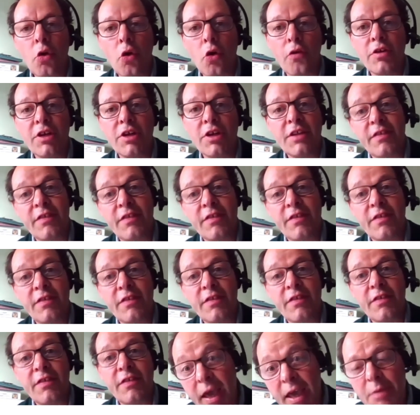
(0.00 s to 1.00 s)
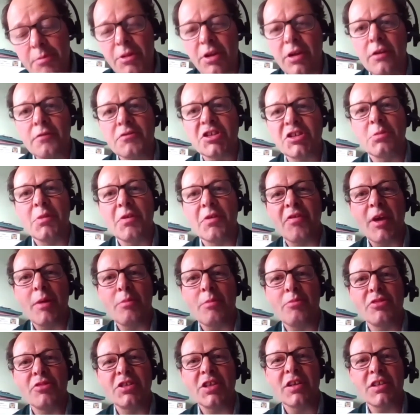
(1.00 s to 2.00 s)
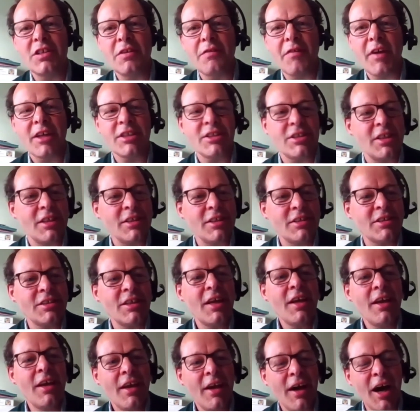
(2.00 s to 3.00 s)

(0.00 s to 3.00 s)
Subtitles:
or indeed the underpayment of some of that productive assets